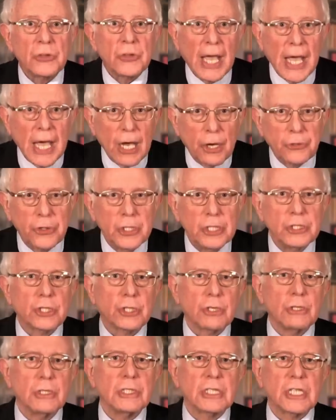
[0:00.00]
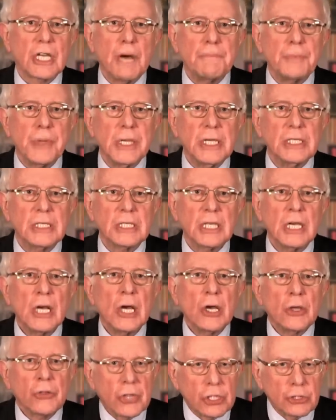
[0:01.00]
the health insurance companies,
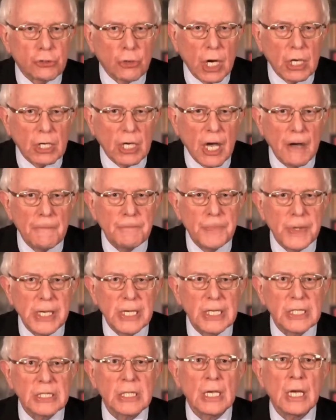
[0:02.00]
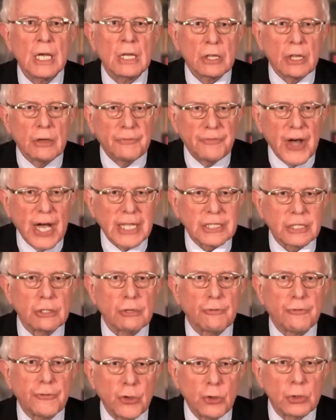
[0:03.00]
the drug companies, the
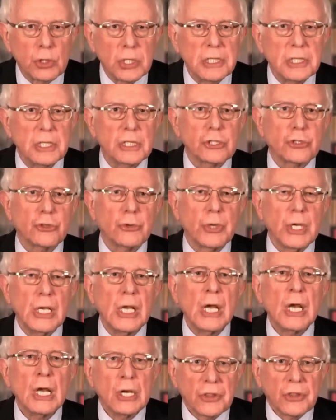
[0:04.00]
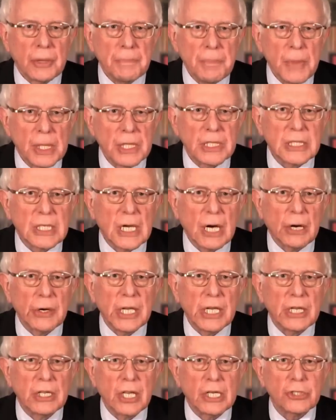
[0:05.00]
fossil fuel industry, the
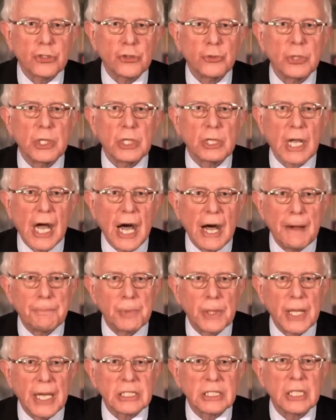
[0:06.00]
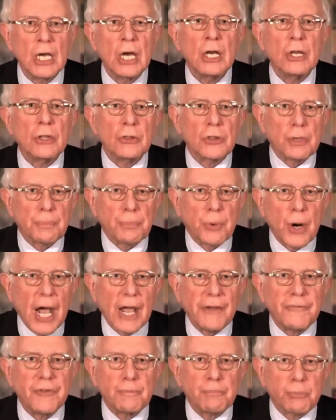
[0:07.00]
military industrial complex, the
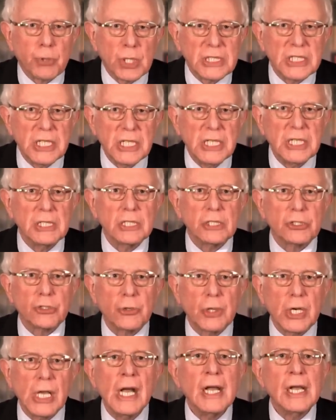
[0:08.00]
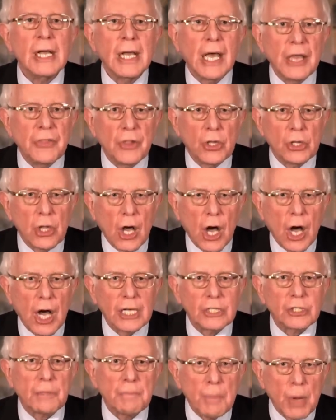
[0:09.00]
private prison industry, and the
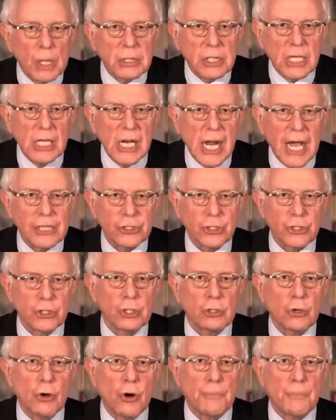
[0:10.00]
large multinational